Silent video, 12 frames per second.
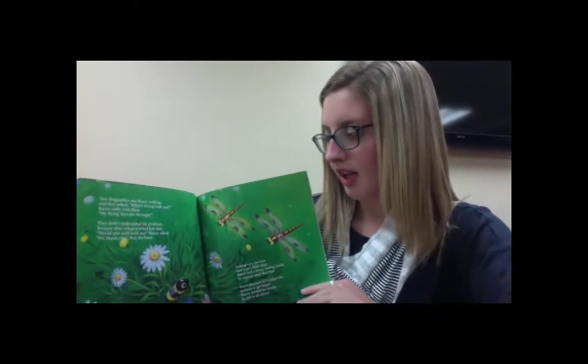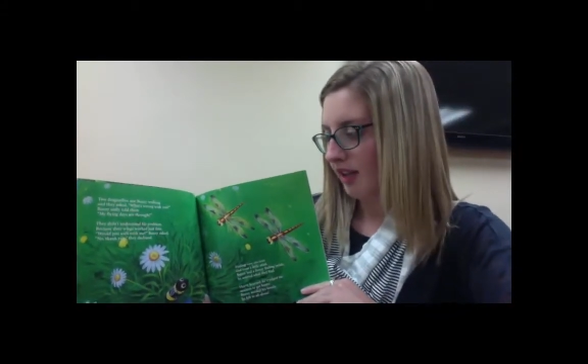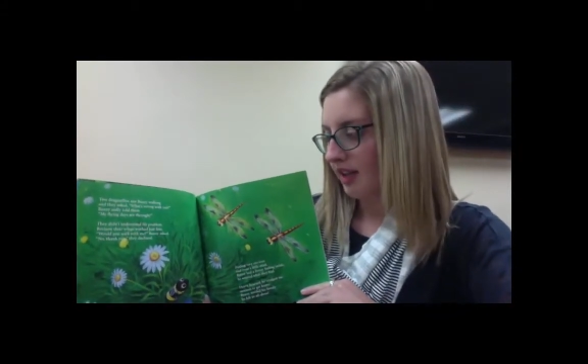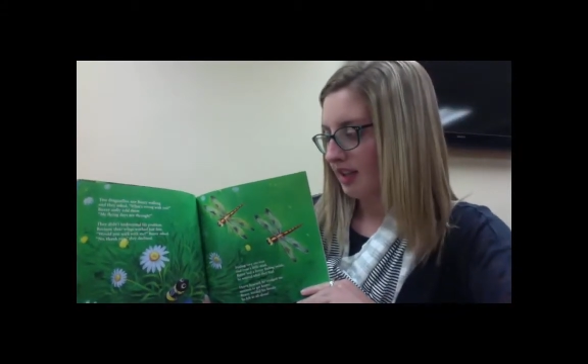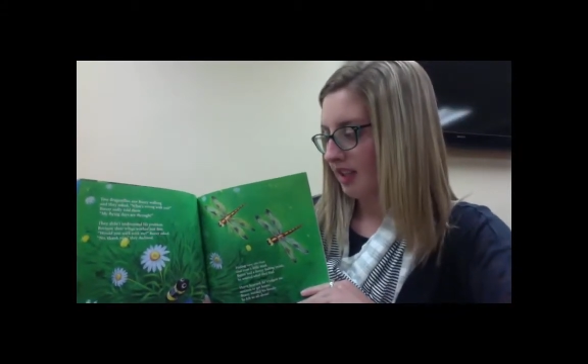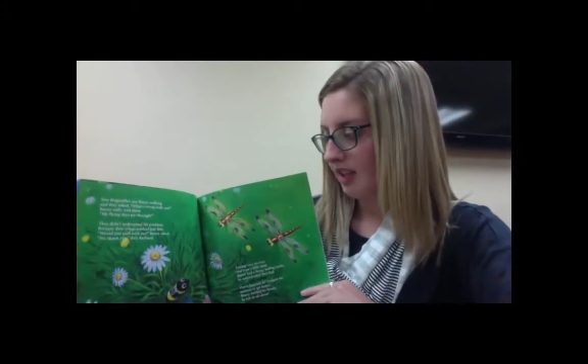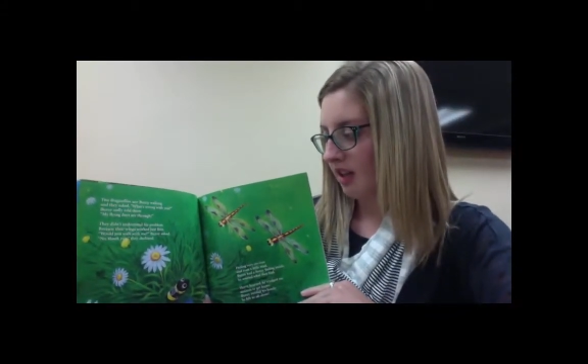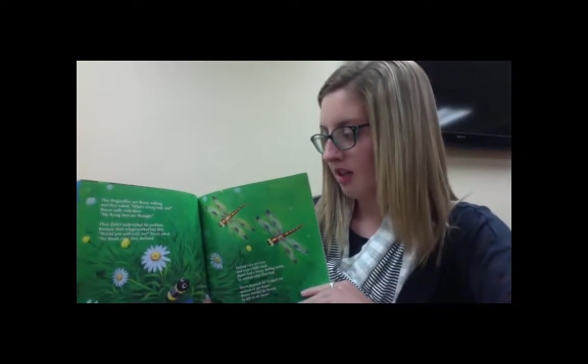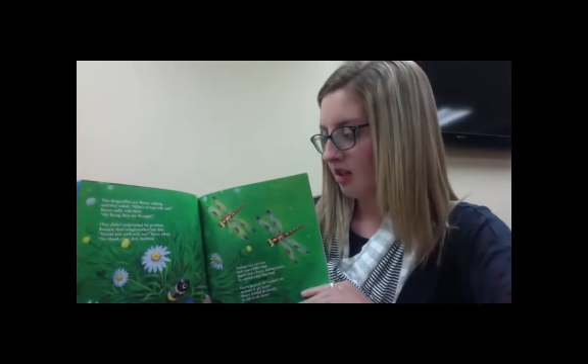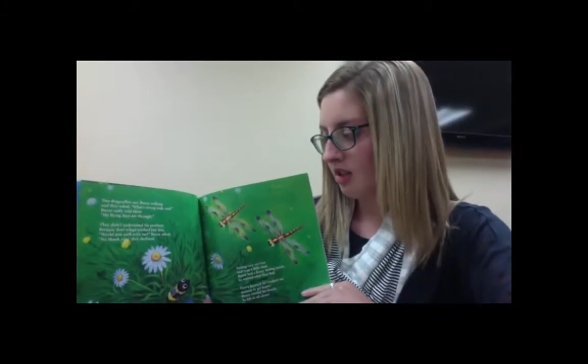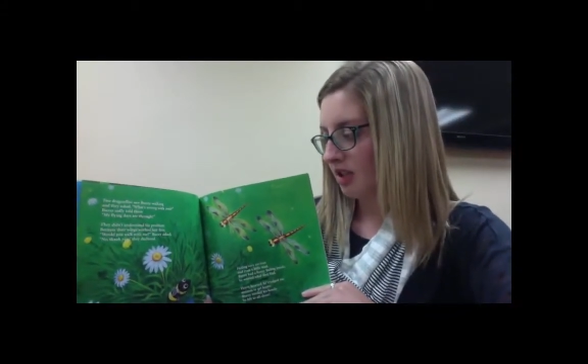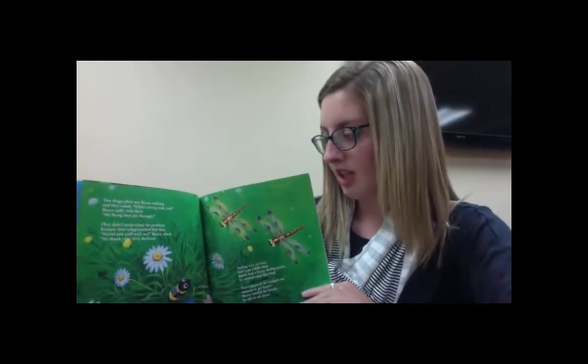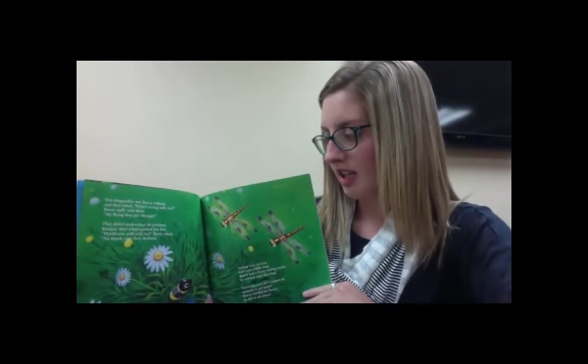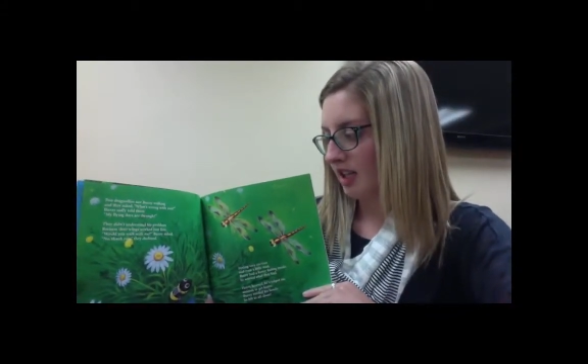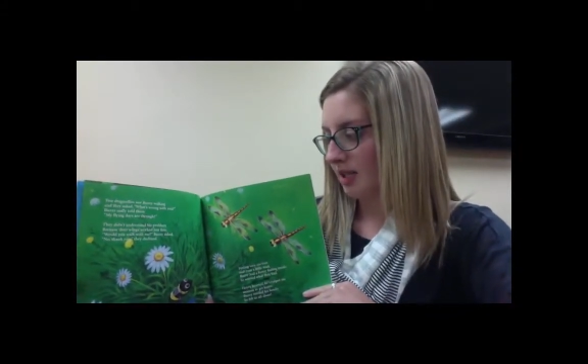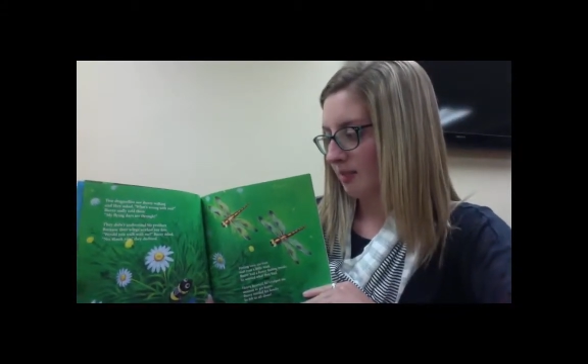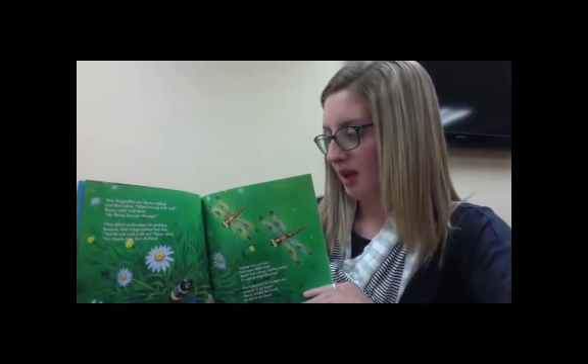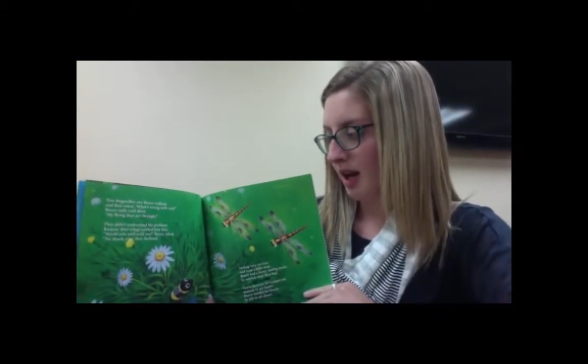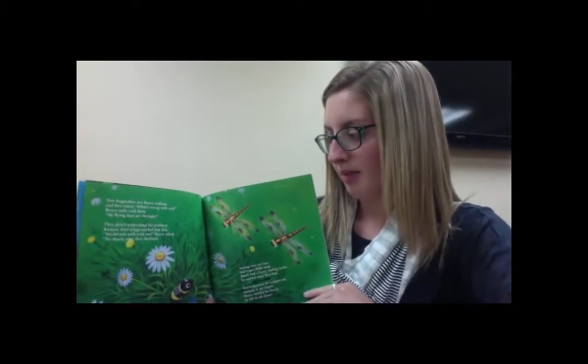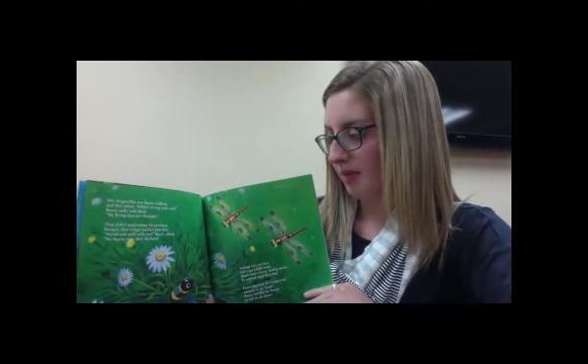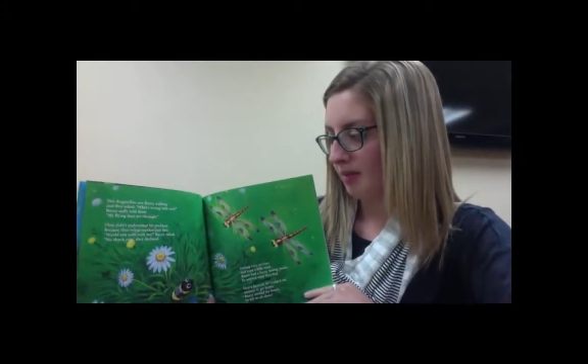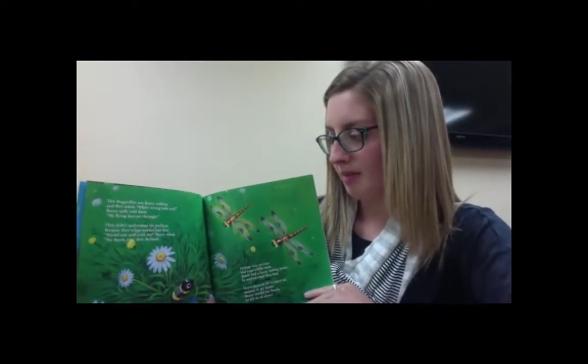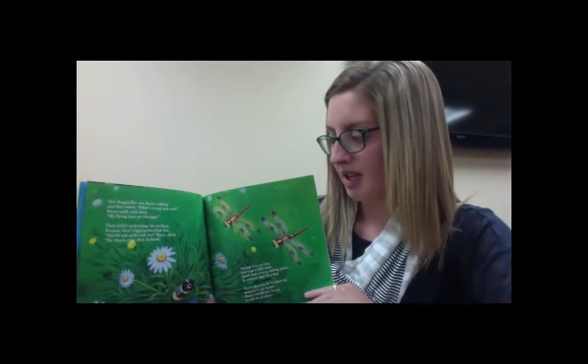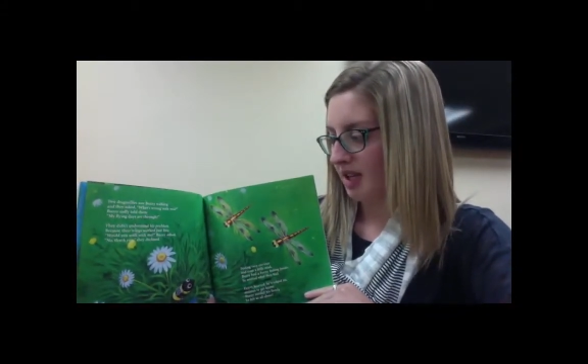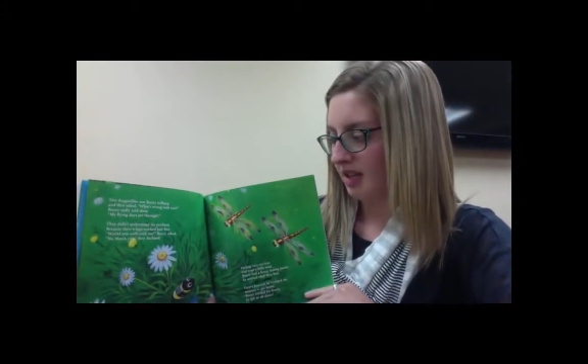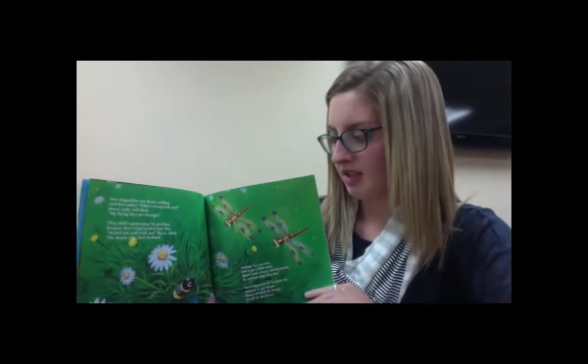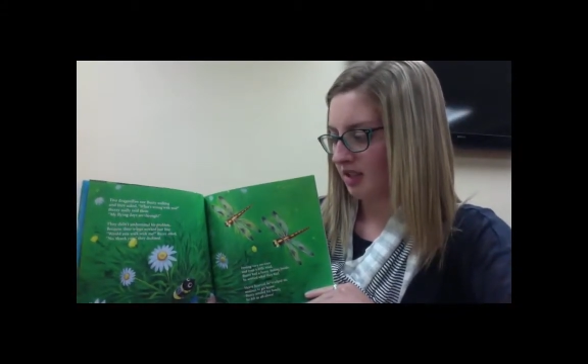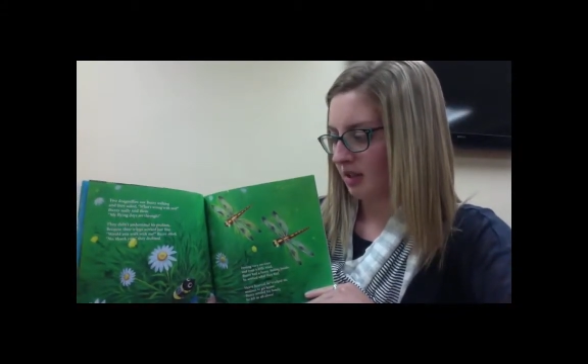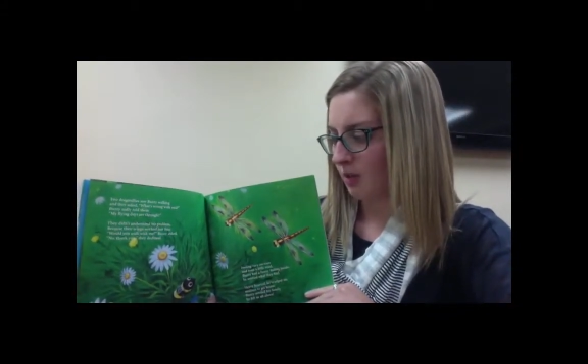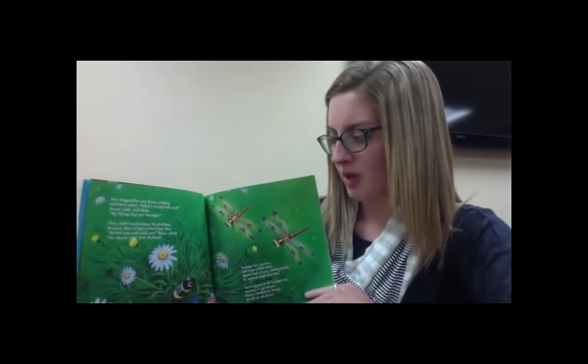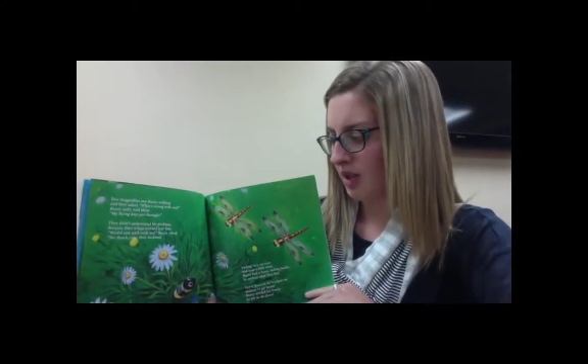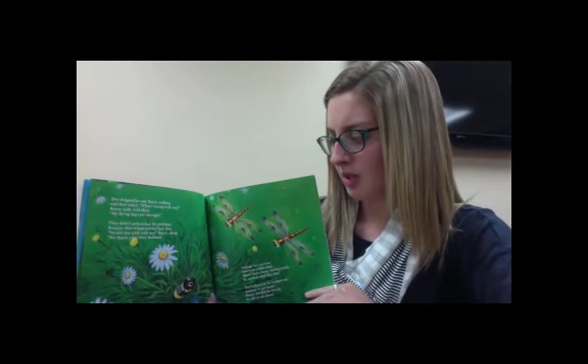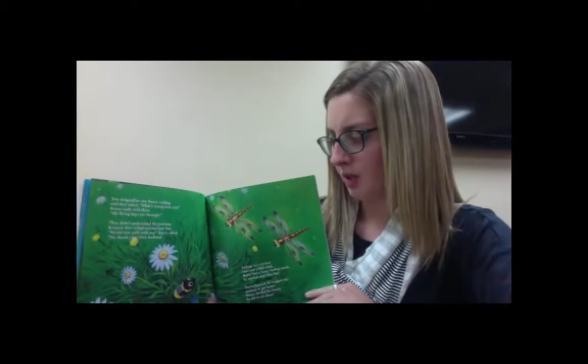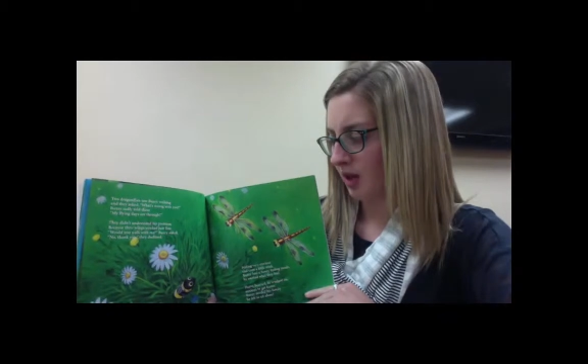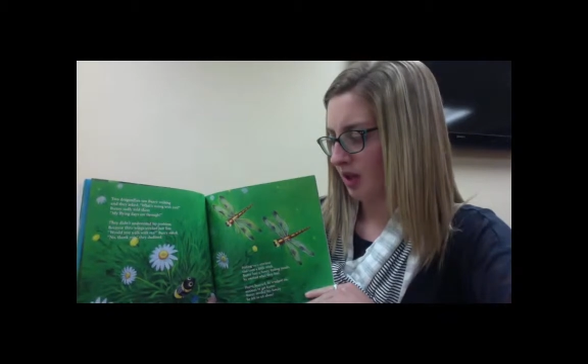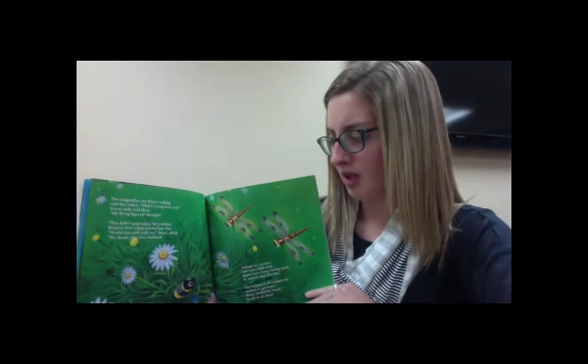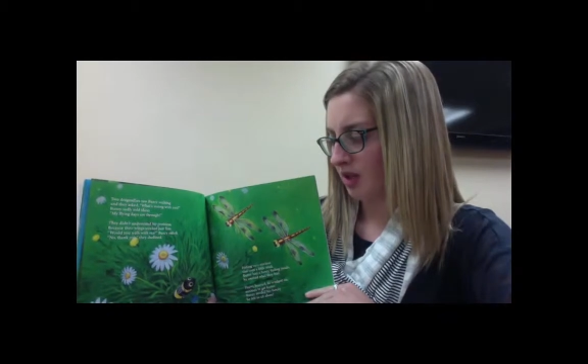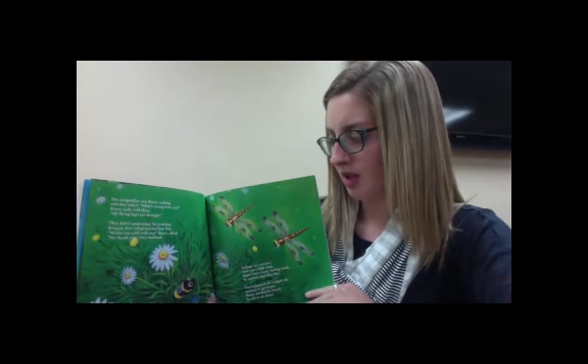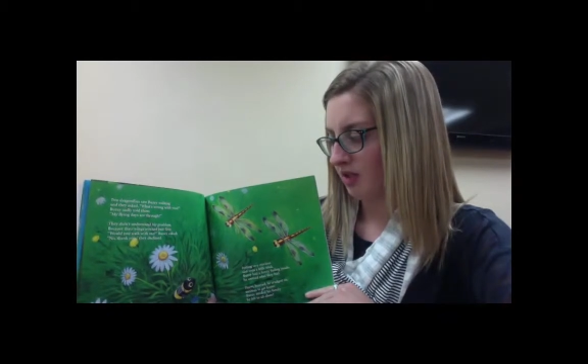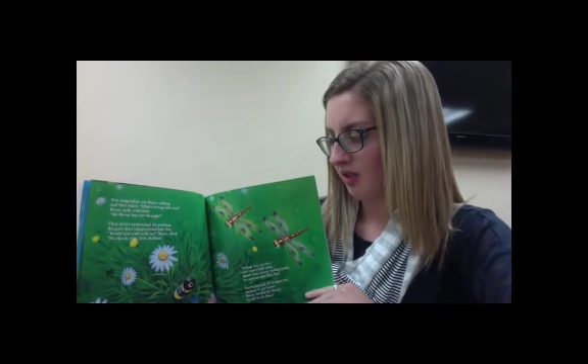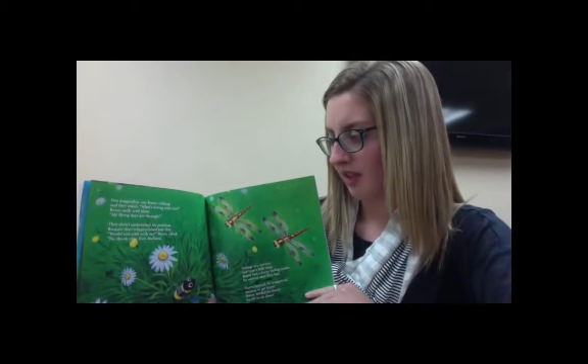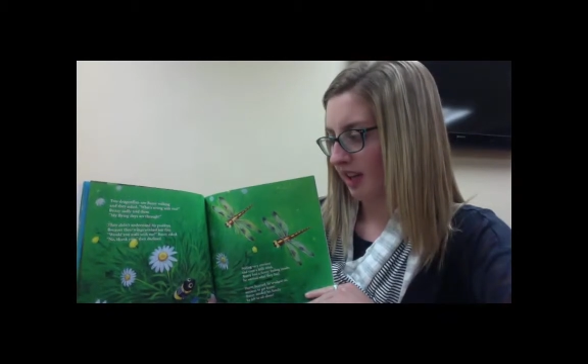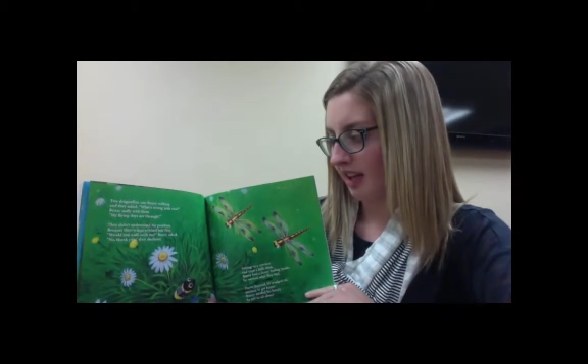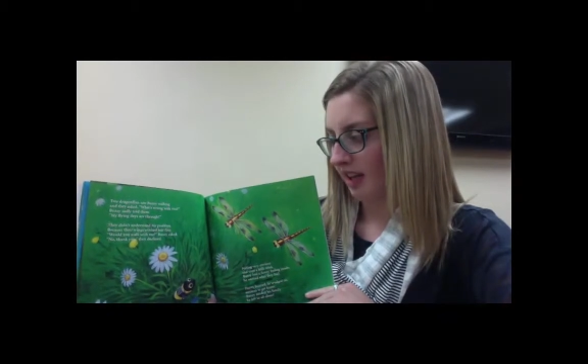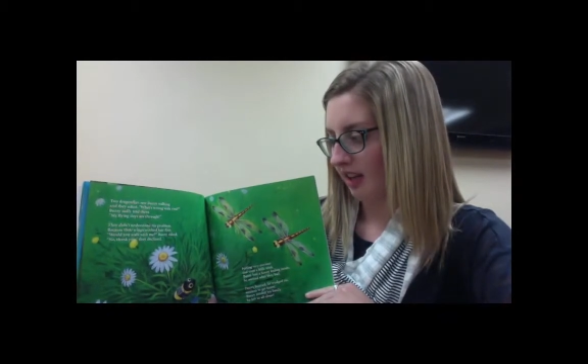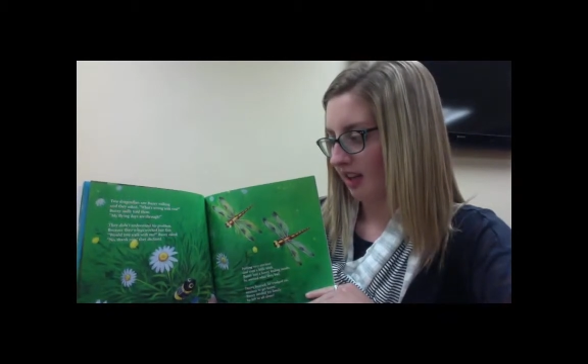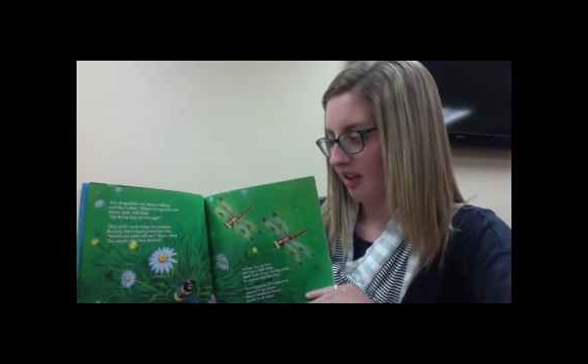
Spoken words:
They didn't understand his problem because their wings worked just fine.